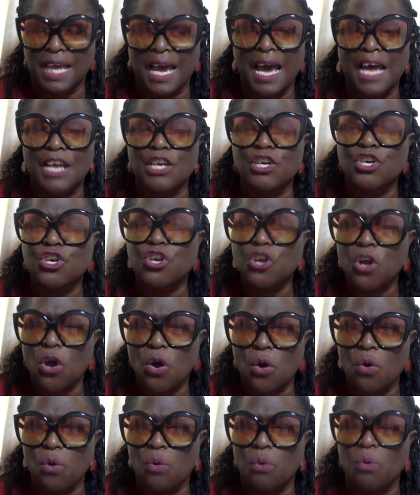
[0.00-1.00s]
I
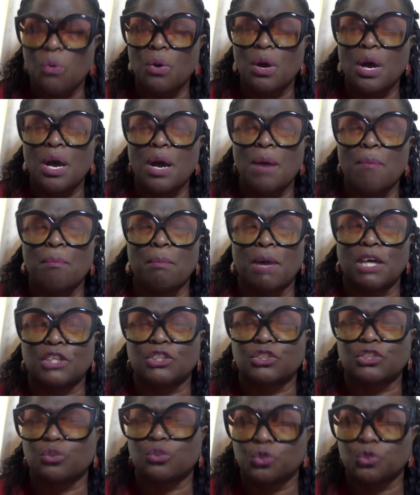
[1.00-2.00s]
know my
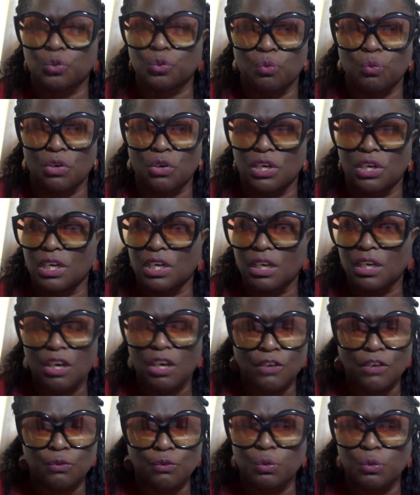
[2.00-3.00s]
social worker
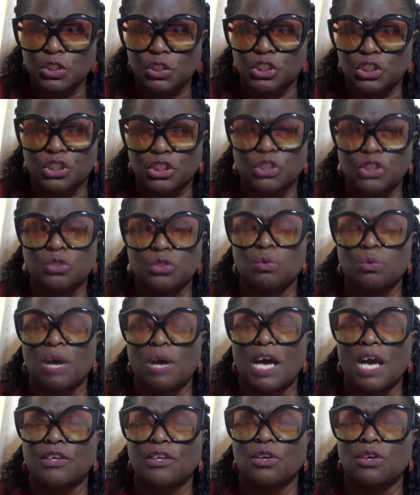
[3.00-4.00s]
loved what she do.
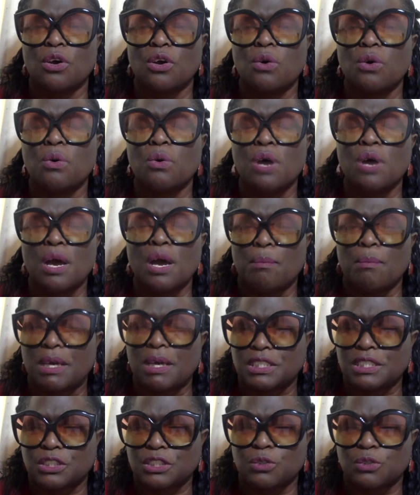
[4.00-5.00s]
I know my
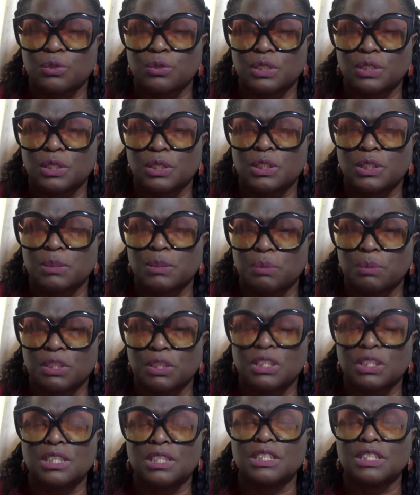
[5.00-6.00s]
sickle cell
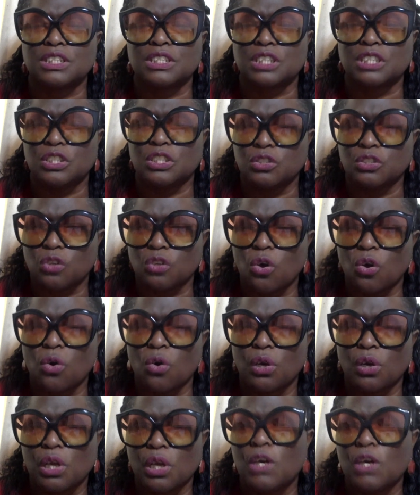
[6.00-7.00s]
specialist
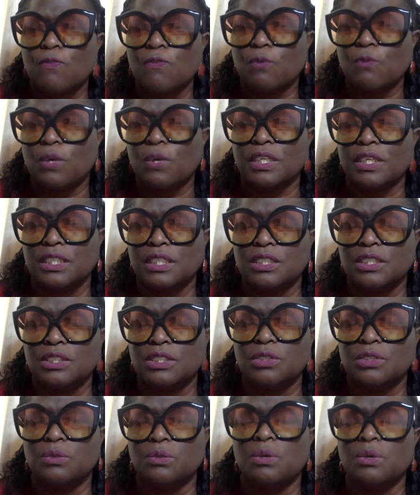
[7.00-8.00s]
loved what he
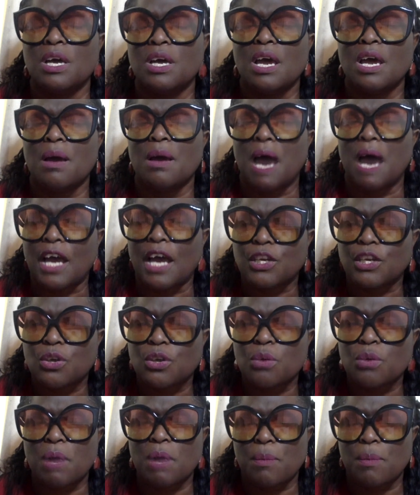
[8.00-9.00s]
do. I
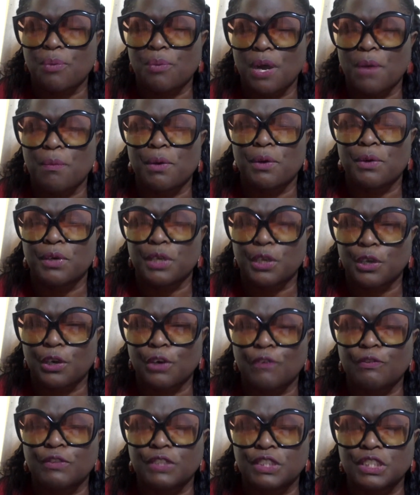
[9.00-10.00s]
know my primary care
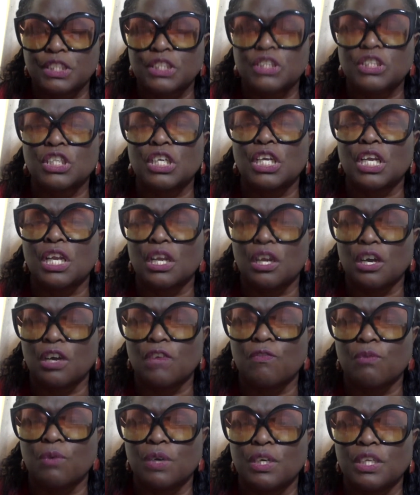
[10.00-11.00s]
physician
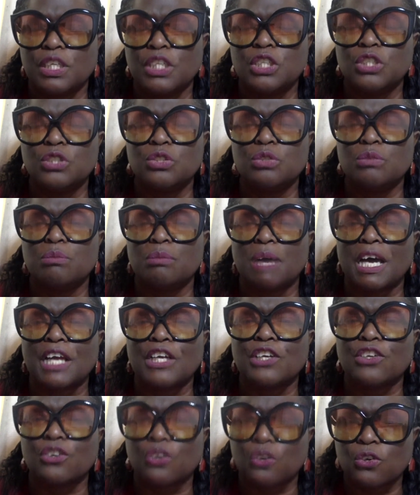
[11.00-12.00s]
loved what he do. My
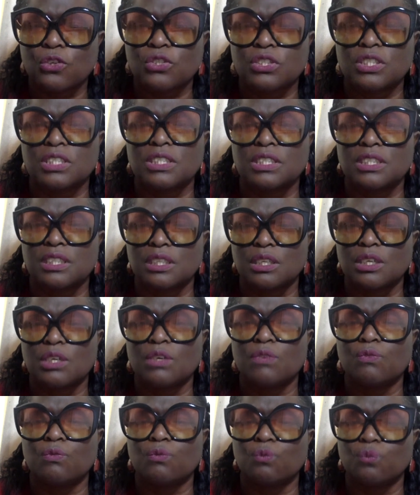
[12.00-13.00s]
nurses
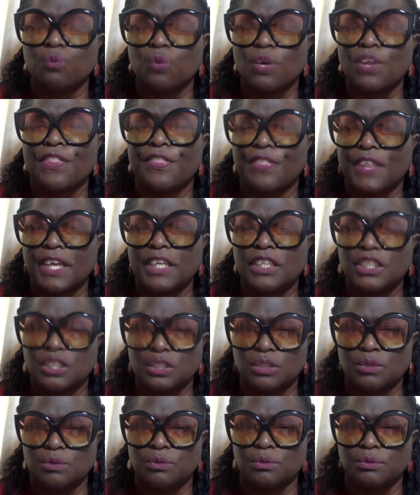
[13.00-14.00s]
love what they
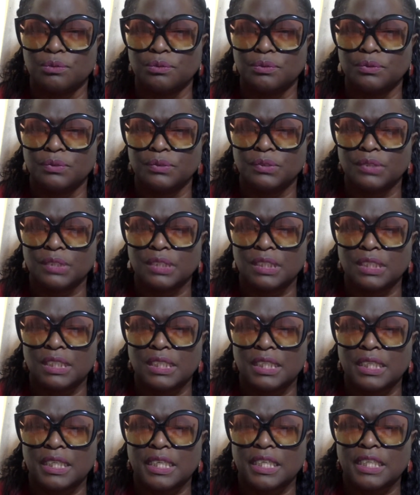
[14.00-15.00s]
do.
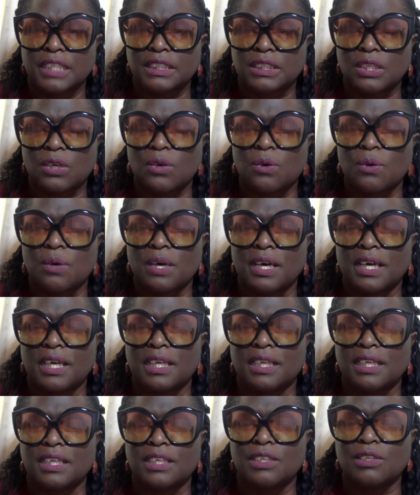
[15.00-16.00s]
So,
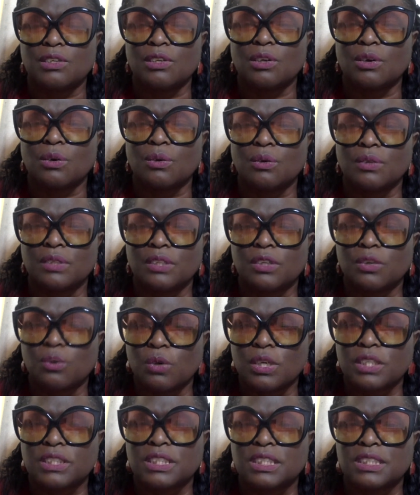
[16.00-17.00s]
and you know, the
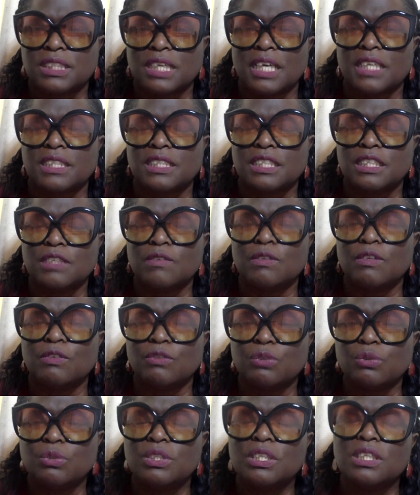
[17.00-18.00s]
questions asked, even if
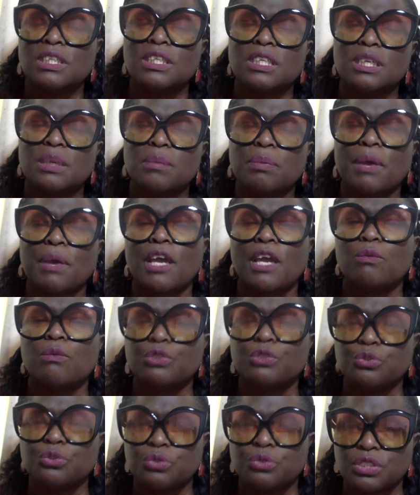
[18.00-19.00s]
you didn't get paid,
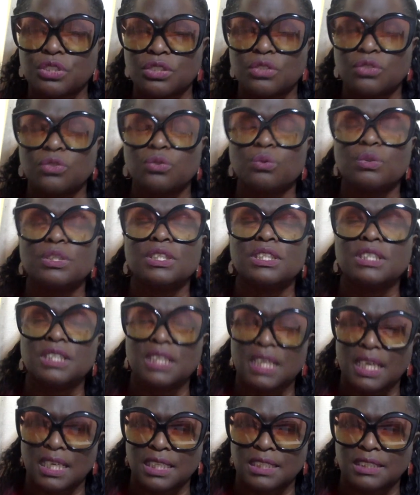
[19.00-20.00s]
would you still do it?
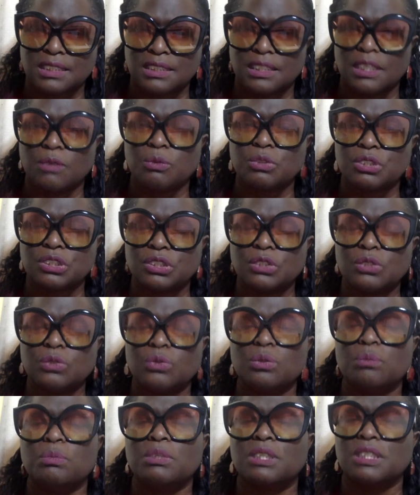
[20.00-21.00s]
Yes, they would still
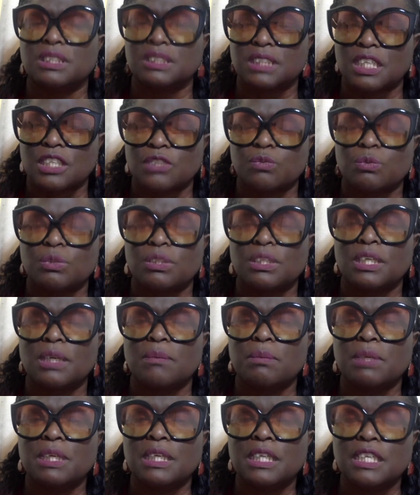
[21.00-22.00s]
do it because that's what they
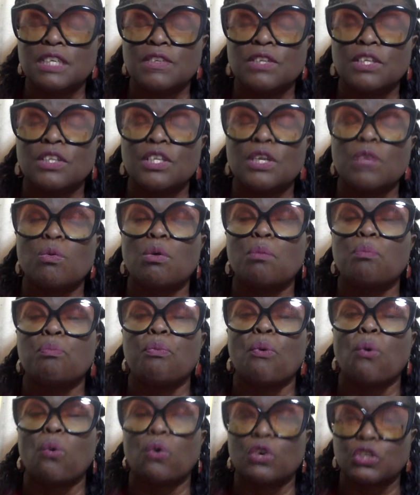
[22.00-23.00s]
believe that they were
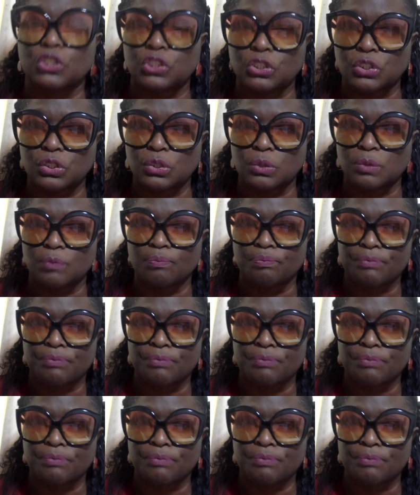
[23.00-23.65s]
born to do.